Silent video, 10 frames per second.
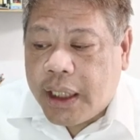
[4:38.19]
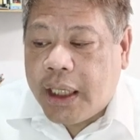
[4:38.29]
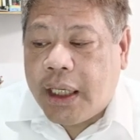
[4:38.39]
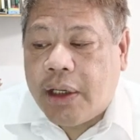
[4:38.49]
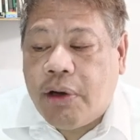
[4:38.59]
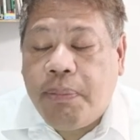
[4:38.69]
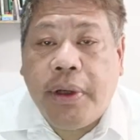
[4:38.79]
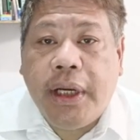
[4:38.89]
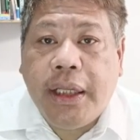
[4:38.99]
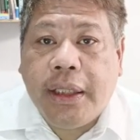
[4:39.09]

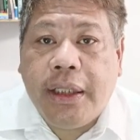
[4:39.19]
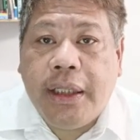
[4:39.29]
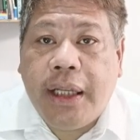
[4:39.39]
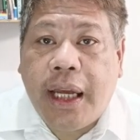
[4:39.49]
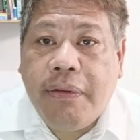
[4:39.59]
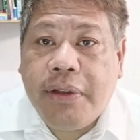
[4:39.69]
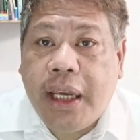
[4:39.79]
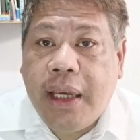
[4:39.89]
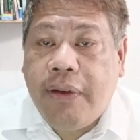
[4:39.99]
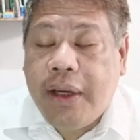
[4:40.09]
operate the
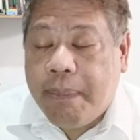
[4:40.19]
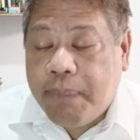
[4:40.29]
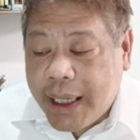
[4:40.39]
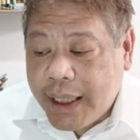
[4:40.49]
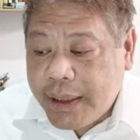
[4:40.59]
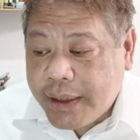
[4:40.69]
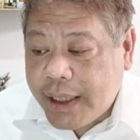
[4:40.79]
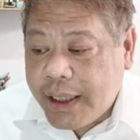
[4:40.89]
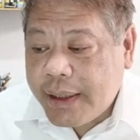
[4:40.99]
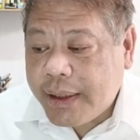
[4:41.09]
life-saving
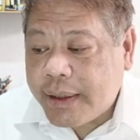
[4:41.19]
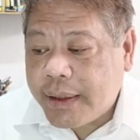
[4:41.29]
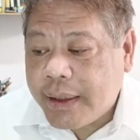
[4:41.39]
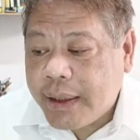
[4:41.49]
appliances,